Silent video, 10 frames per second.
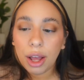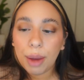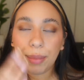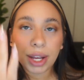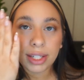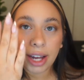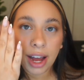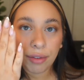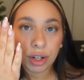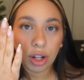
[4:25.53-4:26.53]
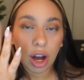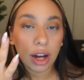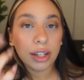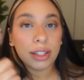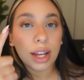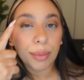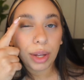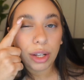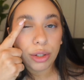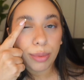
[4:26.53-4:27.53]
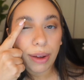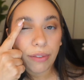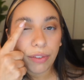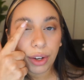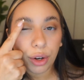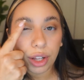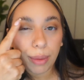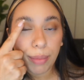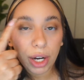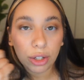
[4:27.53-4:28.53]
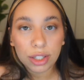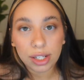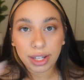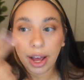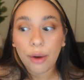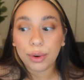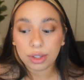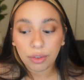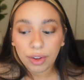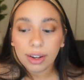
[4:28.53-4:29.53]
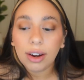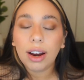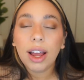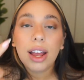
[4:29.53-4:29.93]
Because I have claws, I'm going to use my finger in the middle to see how it works with the finger,